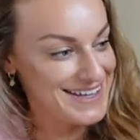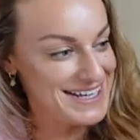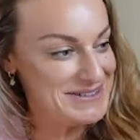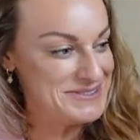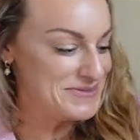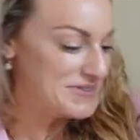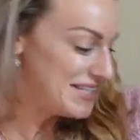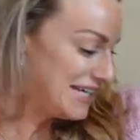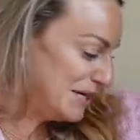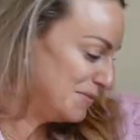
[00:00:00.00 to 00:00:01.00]
Um, so I'm going
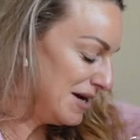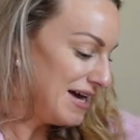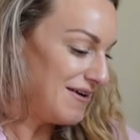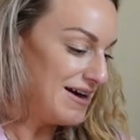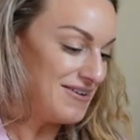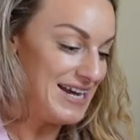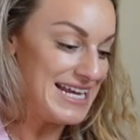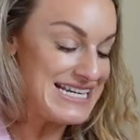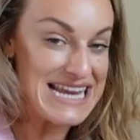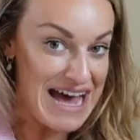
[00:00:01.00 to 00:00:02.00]
to keep it. However,
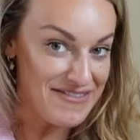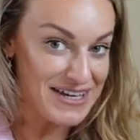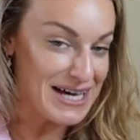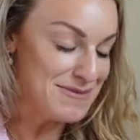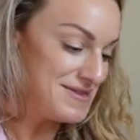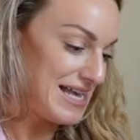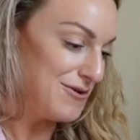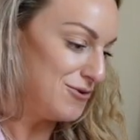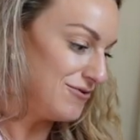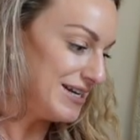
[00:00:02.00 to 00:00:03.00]
it never comes
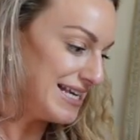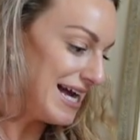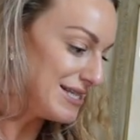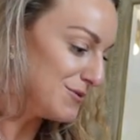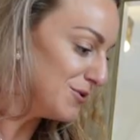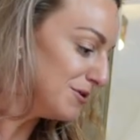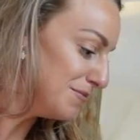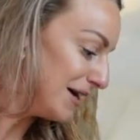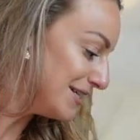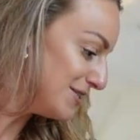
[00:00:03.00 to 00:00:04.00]
out or really gets worn
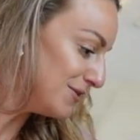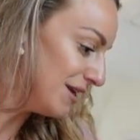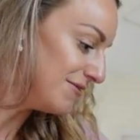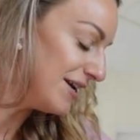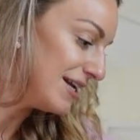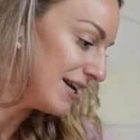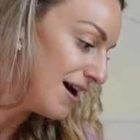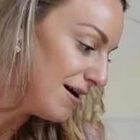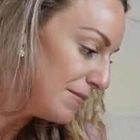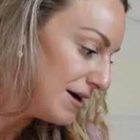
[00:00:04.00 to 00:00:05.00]
but I do love it and I
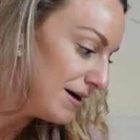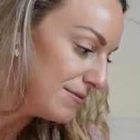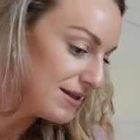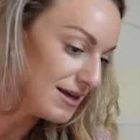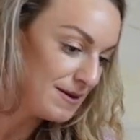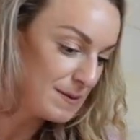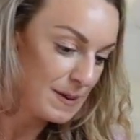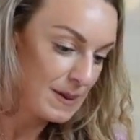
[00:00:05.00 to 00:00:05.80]
can't part with it.